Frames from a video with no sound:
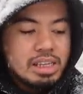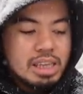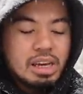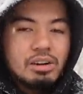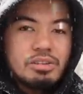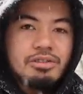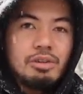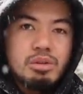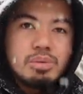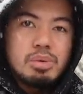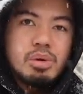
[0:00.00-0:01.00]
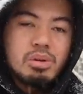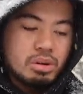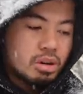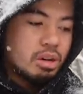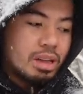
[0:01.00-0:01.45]
that are foldable
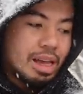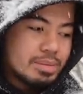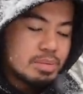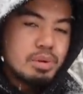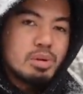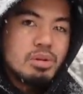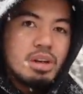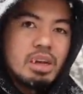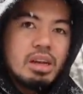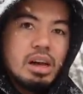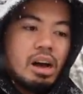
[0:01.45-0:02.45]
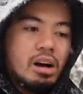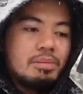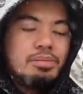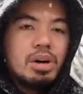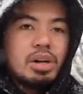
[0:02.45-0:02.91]
or collapsible.
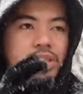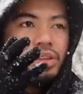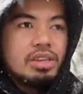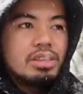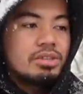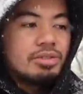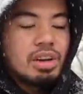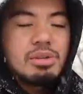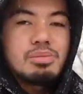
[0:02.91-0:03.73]
But this is very